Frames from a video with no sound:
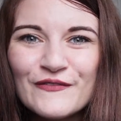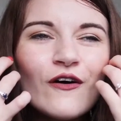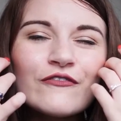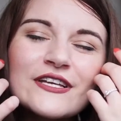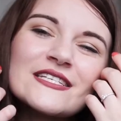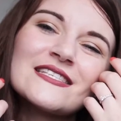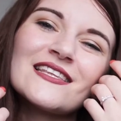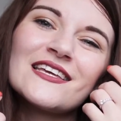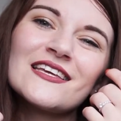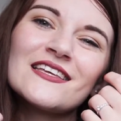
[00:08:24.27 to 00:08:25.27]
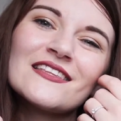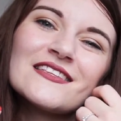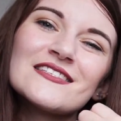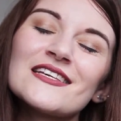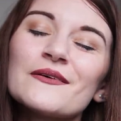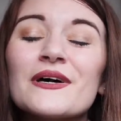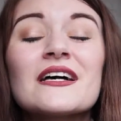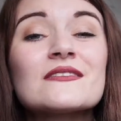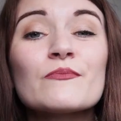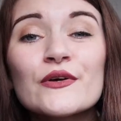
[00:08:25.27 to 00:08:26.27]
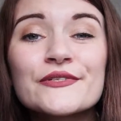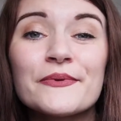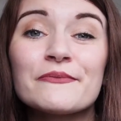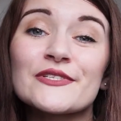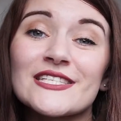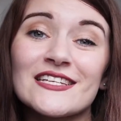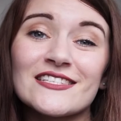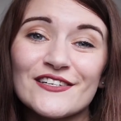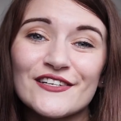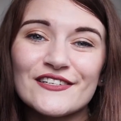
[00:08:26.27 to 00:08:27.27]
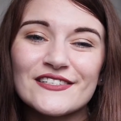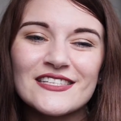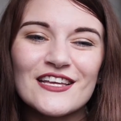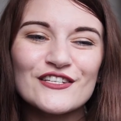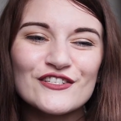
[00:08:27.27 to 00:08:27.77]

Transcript: Obviously, the same as most people's answers,